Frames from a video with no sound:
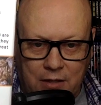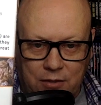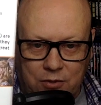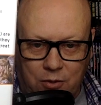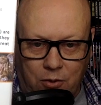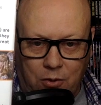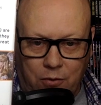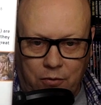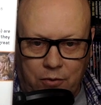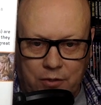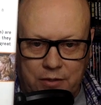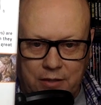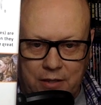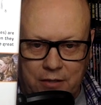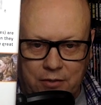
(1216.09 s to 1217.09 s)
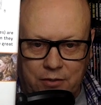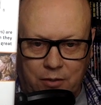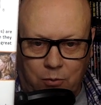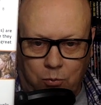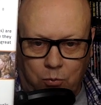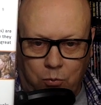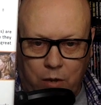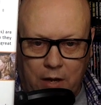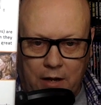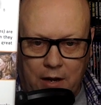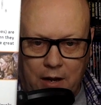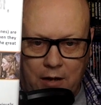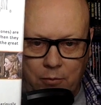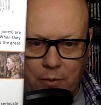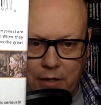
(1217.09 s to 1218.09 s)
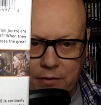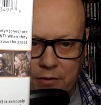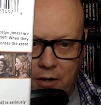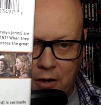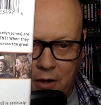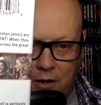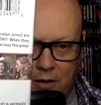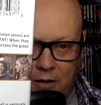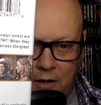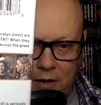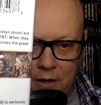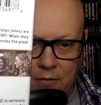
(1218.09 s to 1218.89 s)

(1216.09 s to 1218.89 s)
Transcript: So Hoover steals a red-hot race car